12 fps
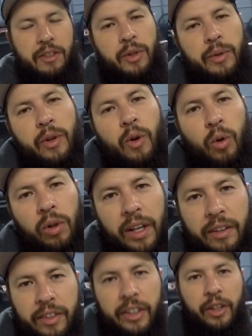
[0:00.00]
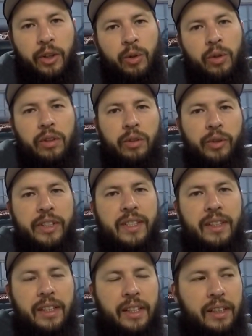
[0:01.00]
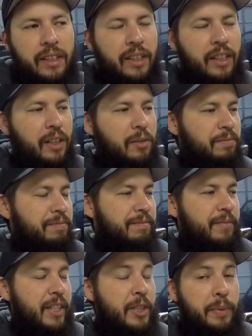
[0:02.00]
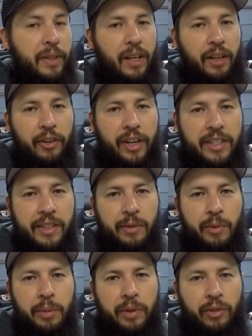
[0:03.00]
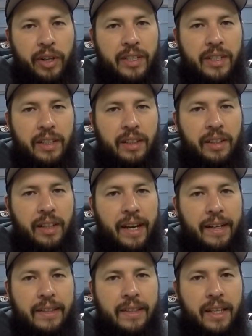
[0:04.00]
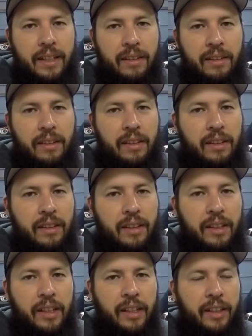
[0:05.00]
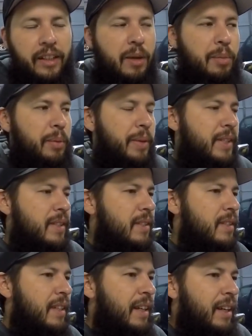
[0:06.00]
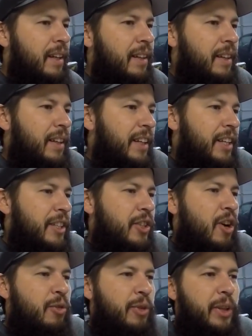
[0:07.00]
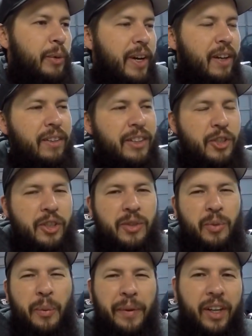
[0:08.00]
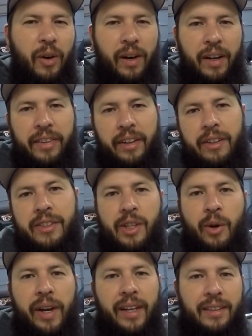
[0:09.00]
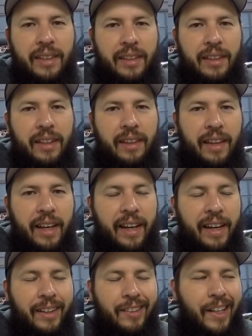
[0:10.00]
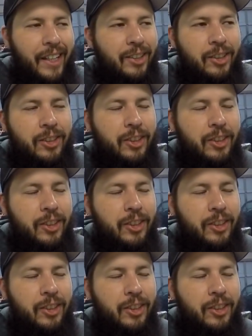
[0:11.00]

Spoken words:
doing a whole lot of video recently. It's been kind of crazy. We've been racing out of state in a couple places. It's going really well. It's just when we go out there, it's so hectic that I